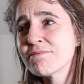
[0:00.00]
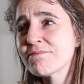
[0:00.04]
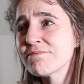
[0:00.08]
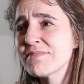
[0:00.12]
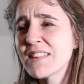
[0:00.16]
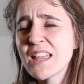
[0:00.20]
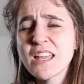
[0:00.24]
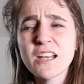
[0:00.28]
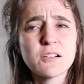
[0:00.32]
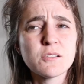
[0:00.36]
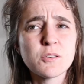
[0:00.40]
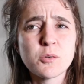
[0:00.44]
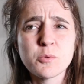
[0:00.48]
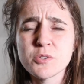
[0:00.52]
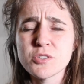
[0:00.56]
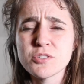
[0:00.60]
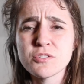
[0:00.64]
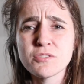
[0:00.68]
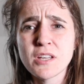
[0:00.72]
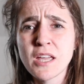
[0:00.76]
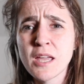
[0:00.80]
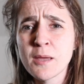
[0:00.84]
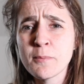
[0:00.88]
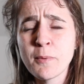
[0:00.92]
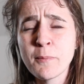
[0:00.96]
They don't know what
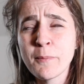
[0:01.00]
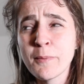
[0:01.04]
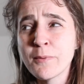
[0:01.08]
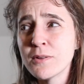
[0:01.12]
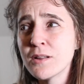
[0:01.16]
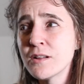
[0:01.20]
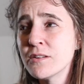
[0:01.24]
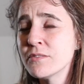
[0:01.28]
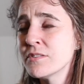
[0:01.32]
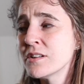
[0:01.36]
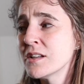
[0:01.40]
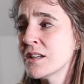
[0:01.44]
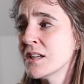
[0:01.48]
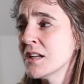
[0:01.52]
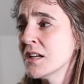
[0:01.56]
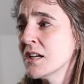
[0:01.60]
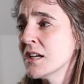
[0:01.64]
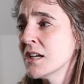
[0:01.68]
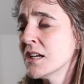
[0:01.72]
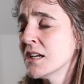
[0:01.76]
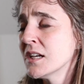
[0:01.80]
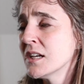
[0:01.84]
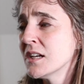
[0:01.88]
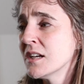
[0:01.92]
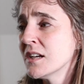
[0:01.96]
you're capable of.
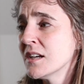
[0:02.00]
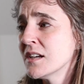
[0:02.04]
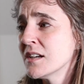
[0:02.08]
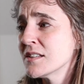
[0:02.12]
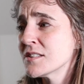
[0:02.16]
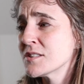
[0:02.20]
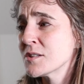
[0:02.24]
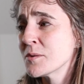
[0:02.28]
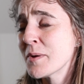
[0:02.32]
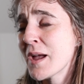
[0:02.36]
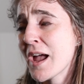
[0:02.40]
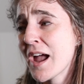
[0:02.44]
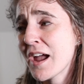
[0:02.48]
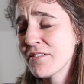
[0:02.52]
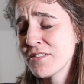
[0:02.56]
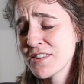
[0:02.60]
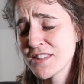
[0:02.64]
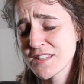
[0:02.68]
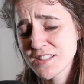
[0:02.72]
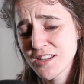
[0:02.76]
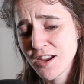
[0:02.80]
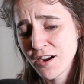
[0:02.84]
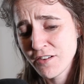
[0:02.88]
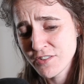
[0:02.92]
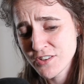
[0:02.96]
So I'm having
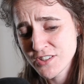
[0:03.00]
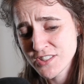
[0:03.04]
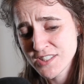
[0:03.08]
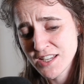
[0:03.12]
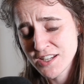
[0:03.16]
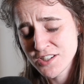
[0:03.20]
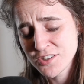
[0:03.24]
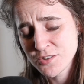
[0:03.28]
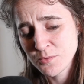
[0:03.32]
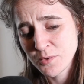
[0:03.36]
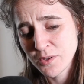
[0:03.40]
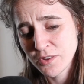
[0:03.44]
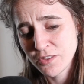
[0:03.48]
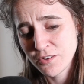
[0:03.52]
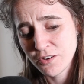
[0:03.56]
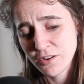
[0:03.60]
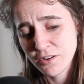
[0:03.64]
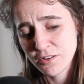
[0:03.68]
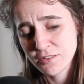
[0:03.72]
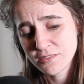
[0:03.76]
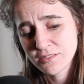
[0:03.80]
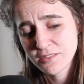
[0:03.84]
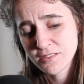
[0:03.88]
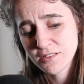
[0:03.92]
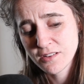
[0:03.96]
this conversation with
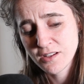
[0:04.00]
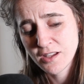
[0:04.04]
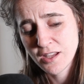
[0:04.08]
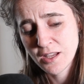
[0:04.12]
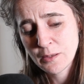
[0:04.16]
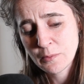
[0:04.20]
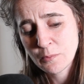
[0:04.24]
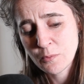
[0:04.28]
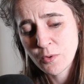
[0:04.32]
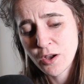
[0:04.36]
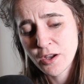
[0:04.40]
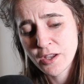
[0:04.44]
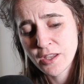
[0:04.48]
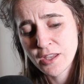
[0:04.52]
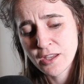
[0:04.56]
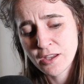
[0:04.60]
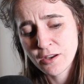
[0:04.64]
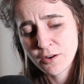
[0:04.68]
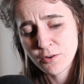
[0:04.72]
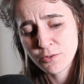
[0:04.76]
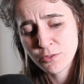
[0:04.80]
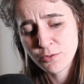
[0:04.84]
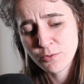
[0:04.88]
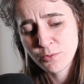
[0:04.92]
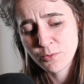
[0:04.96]
her and walking
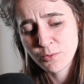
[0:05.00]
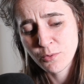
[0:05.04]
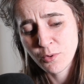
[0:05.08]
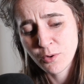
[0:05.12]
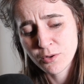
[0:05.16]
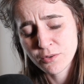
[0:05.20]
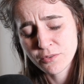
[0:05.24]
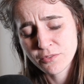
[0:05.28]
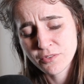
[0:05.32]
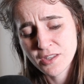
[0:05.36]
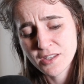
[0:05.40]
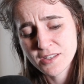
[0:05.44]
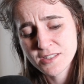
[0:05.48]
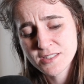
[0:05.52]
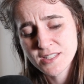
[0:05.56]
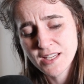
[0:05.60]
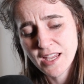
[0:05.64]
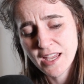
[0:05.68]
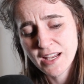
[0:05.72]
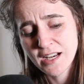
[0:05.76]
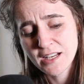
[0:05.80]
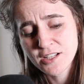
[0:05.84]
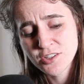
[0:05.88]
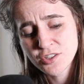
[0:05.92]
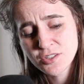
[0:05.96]
her through all of this,
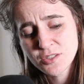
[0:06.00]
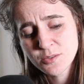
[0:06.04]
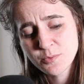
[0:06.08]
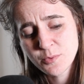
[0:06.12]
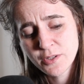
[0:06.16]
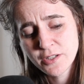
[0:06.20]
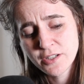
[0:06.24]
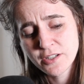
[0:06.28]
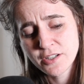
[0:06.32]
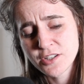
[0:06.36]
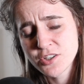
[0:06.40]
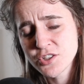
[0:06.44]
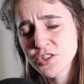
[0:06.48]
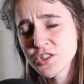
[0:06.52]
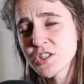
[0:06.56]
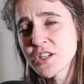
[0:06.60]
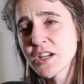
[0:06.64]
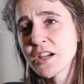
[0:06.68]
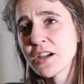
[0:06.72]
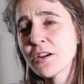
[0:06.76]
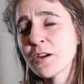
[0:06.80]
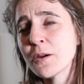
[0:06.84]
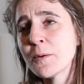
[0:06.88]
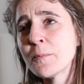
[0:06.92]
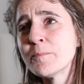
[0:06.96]
and I just wanted to
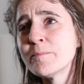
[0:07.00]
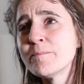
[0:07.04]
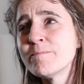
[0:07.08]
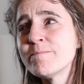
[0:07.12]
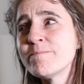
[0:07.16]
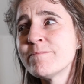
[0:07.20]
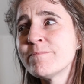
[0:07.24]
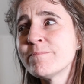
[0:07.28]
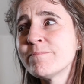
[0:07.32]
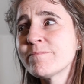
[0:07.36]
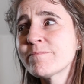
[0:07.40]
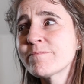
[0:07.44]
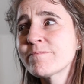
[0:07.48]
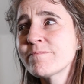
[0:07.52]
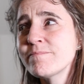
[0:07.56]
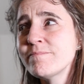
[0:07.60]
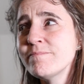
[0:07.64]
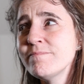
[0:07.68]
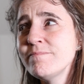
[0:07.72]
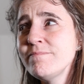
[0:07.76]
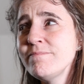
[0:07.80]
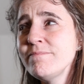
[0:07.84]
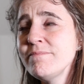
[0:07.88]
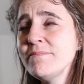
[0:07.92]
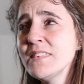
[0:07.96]
share,
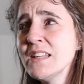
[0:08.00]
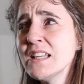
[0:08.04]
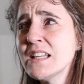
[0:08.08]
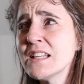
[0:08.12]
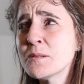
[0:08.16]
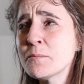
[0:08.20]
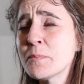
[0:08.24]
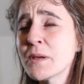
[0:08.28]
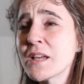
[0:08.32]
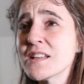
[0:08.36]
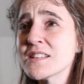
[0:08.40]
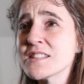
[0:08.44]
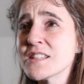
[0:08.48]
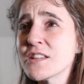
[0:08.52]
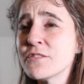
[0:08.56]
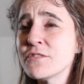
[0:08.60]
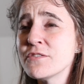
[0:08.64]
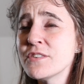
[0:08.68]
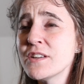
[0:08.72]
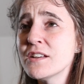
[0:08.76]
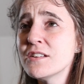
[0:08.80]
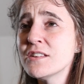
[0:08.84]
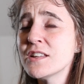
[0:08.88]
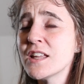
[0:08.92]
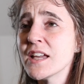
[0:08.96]
because I
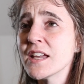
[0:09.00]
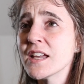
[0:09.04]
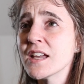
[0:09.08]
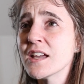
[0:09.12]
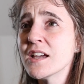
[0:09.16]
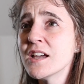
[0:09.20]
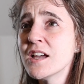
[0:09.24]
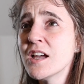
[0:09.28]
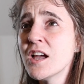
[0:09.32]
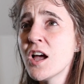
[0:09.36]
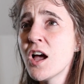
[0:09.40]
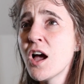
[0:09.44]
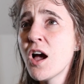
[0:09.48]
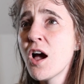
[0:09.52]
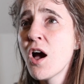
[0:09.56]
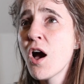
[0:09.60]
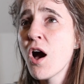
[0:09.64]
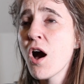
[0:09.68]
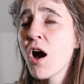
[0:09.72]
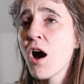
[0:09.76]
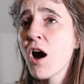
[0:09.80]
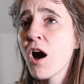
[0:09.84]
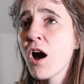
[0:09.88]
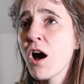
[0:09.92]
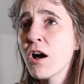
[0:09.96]
feel like
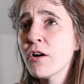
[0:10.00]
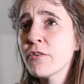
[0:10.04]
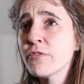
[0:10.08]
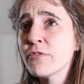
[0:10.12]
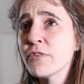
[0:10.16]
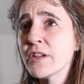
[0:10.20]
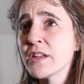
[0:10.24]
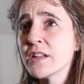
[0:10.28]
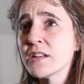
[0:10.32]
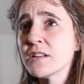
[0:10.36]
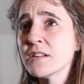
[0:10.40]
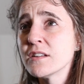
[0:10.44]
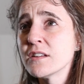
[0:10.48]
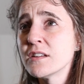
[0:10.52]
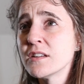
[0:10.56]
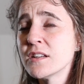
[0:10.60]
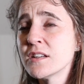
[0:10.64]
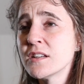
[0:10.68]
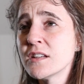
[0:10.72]
often